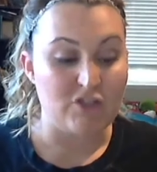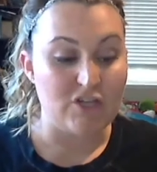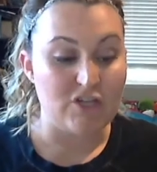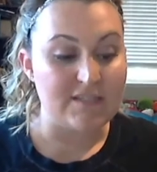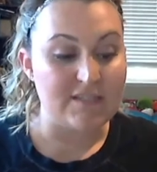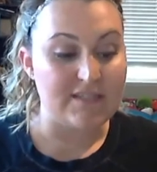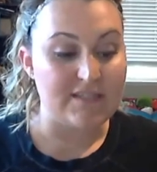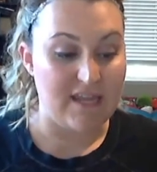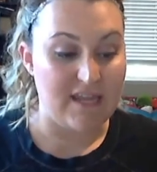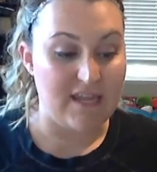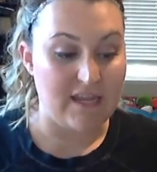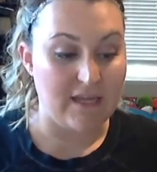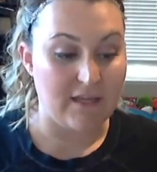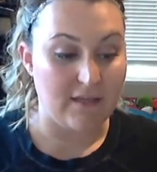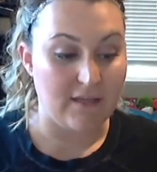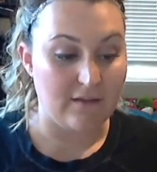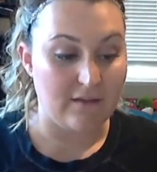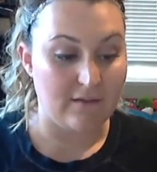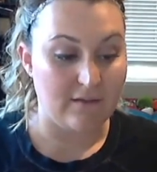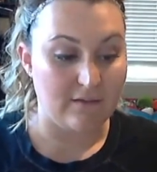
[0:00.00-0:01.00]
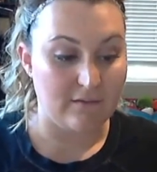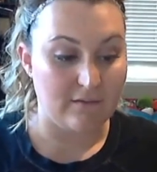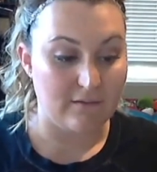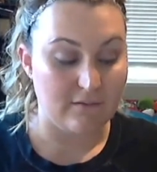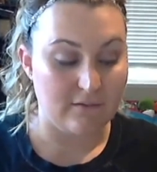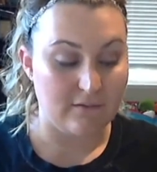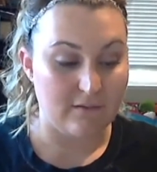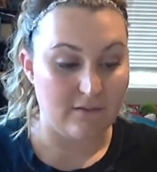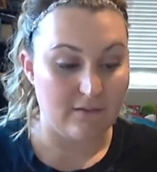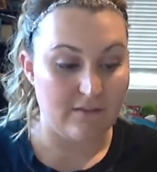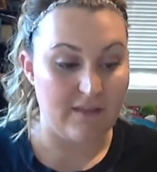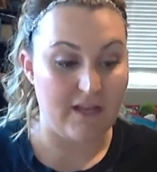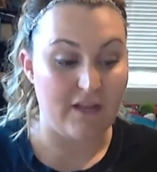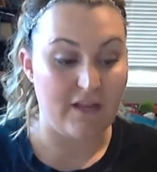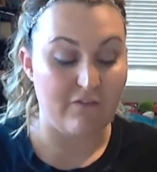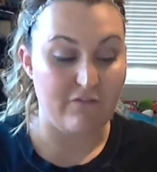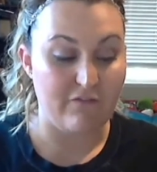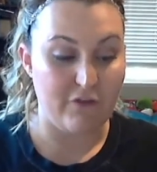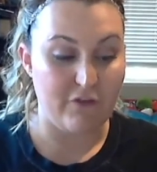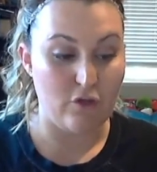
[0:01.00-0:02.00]
think that
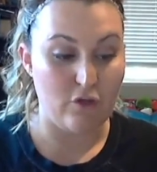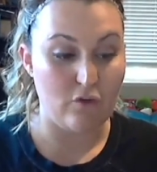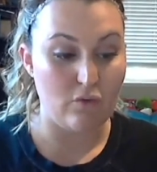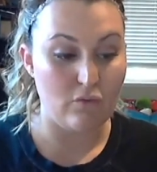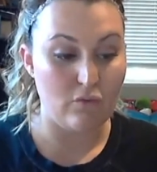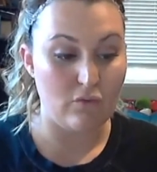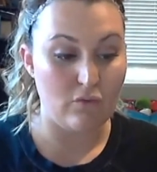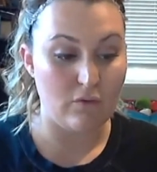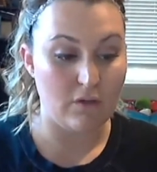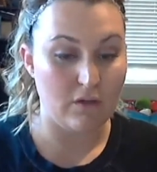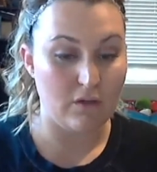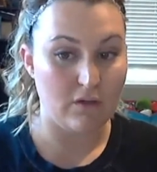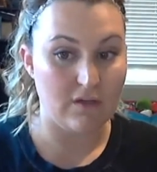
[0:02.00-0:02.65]
if you